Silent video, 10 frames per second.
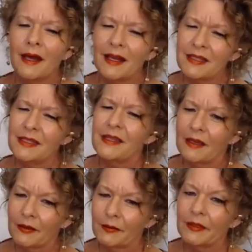I see
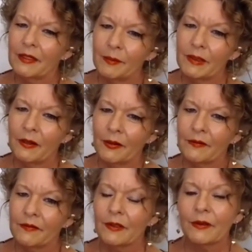that could really be
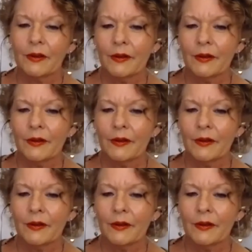hurtful or